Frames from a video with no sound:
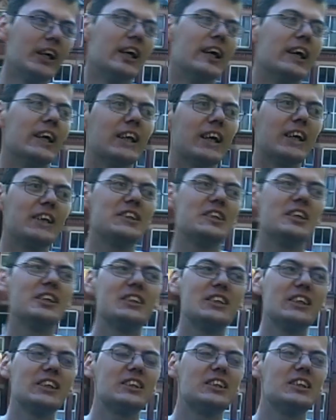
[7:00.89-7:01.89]
In
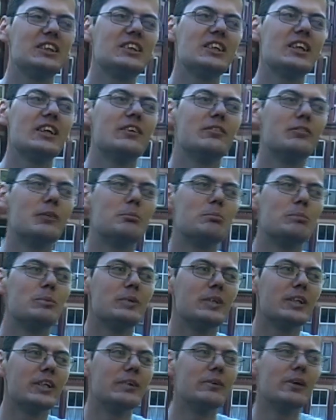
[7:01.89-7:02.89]
1962,
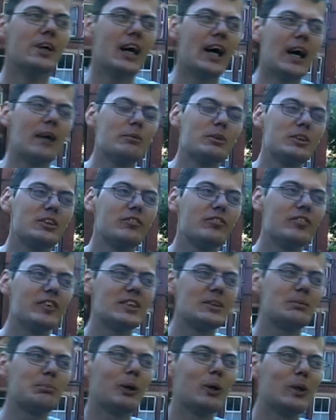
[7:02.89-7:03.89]
Emerson
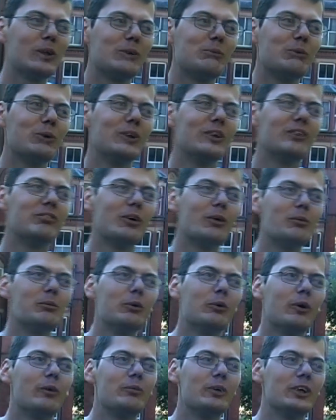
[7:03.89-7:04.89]
Fittipaldi won the Formula
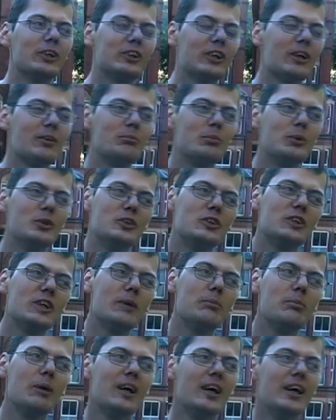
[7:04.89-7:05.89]
One world
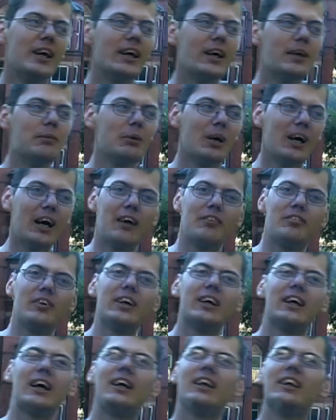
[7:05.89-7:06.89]
championship. I
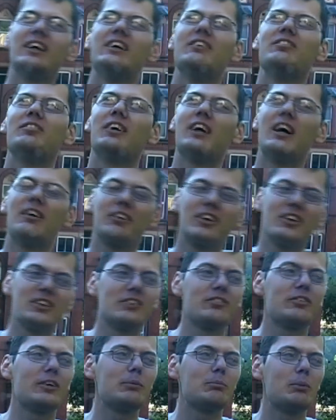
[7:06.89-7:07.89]
think I'll leave, because I
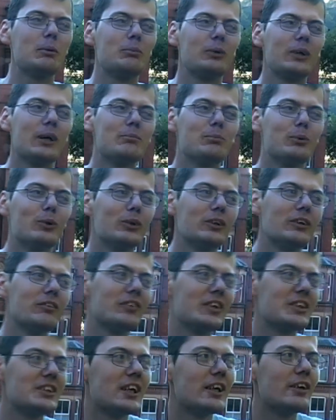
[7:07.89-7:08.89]
think people get bored if
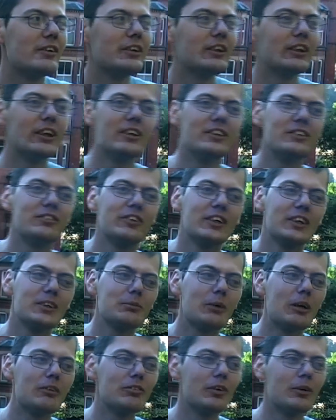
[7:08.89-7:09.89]
I tell you loads of things
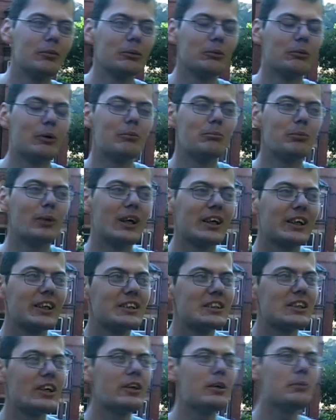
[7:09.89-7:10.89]
about Formula One, but I can
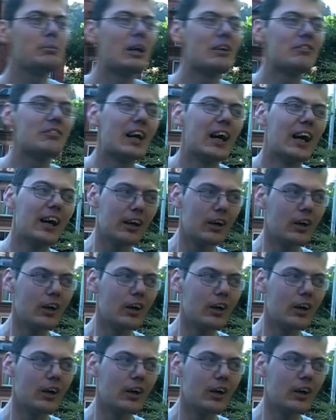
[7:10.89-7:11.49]
tell you about that,